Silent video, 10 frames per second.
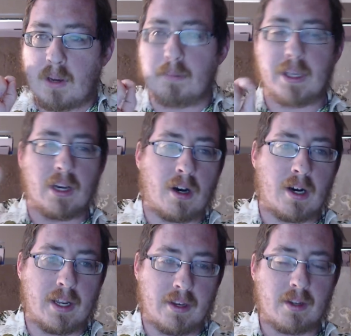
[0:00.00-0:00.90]

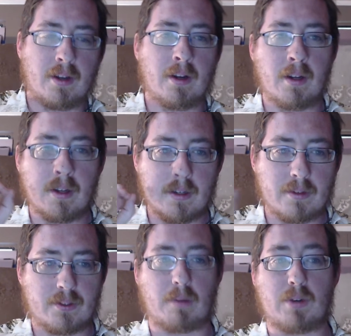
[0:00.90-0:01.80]
beyond
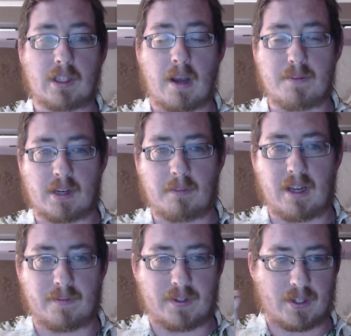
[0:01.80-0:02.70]
subject-object
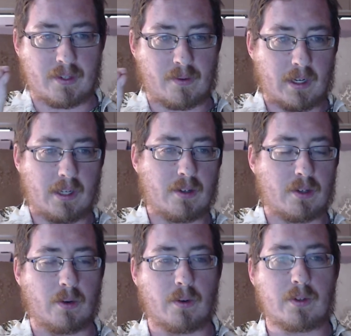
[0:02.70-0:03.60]
metaphysics, right,
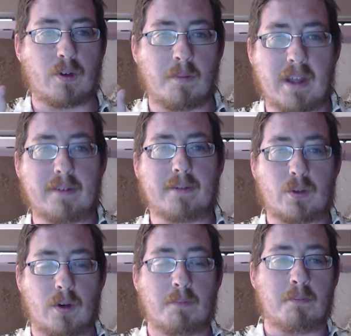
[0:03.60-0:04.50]
to
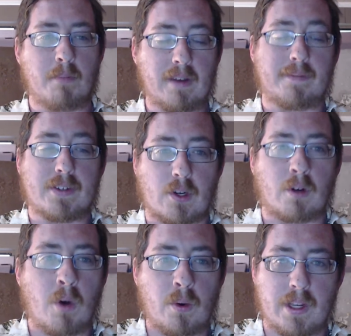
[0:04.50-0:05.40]
a metaphysical
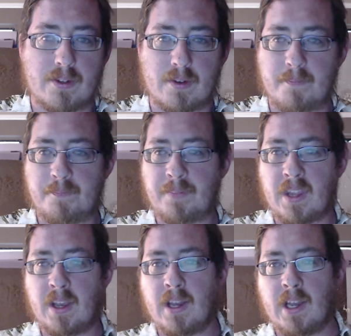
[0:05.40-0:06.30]
monism,
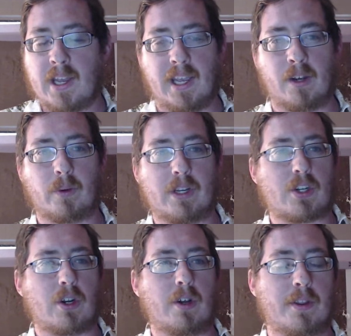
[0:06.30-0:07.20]
in which
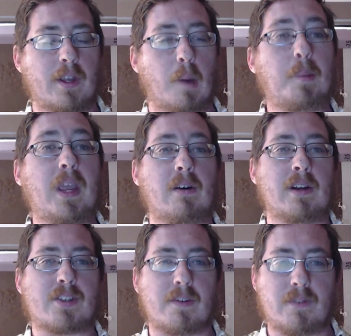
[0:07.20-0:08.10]
the
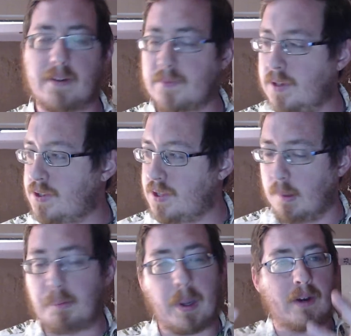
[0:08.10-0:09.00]
appearance of difference, the
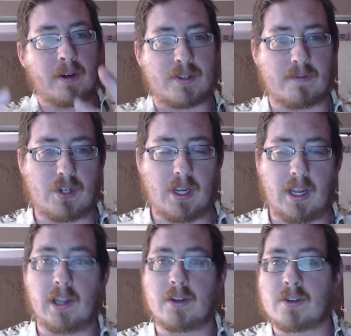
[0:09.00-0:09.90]
appearance of
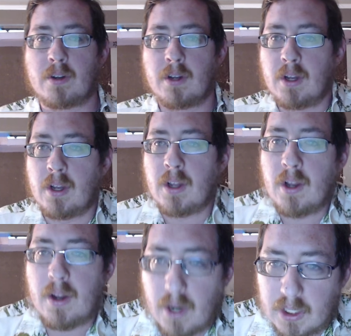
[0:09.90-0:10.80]
change,
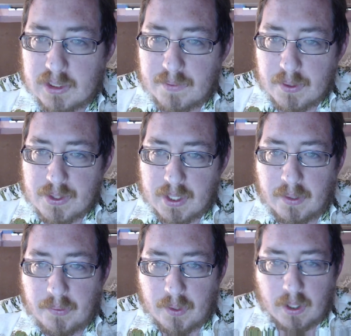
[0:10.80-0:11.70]
all of those
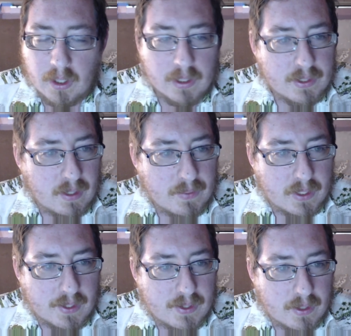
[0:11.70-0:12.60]
things are, in some
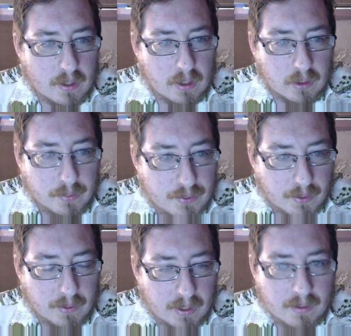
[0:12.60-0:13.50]
sense,
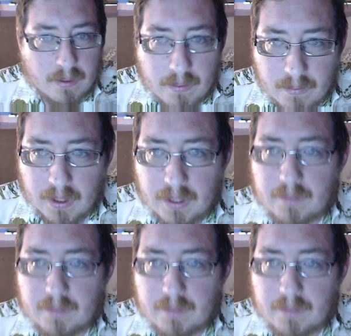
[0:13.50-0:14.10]
illusory, right?